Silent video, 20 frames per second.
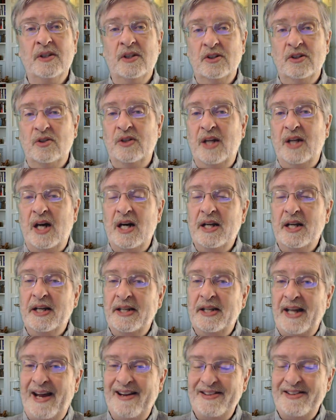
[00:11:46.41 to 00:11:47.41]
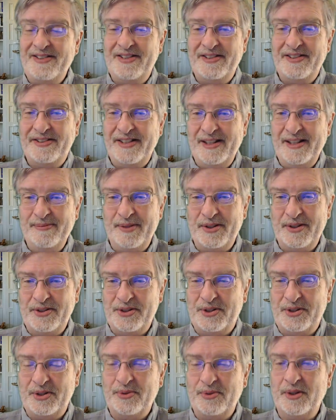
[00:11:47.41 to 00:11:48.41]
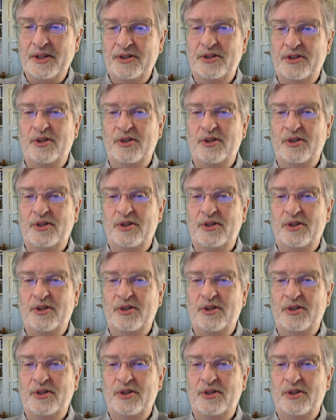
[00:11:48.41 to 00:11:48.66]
So God attached his image to us